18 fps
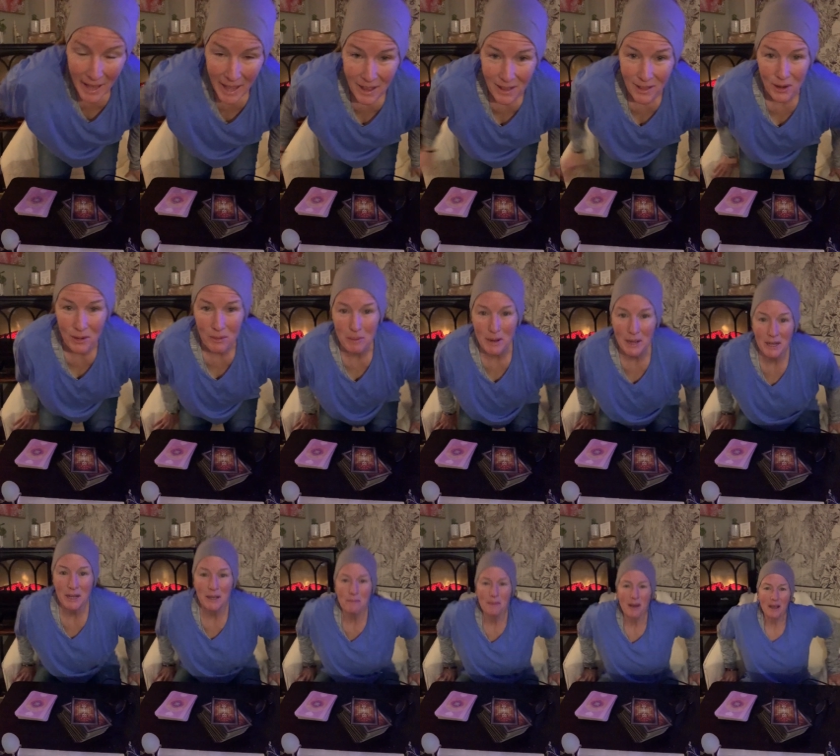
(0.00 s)
Hello, Rick.
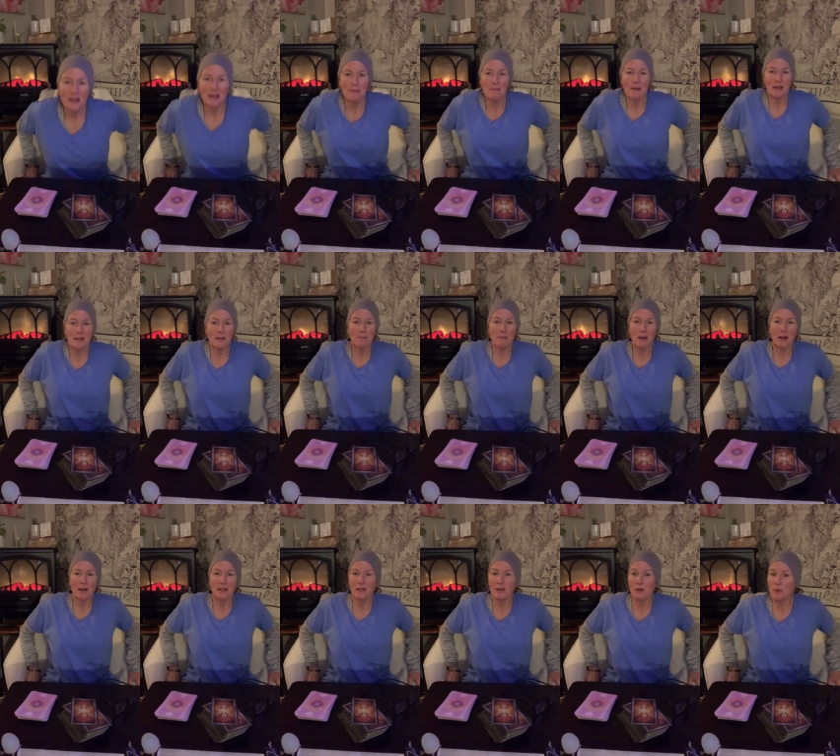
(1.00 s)
Come on, come on, come on in.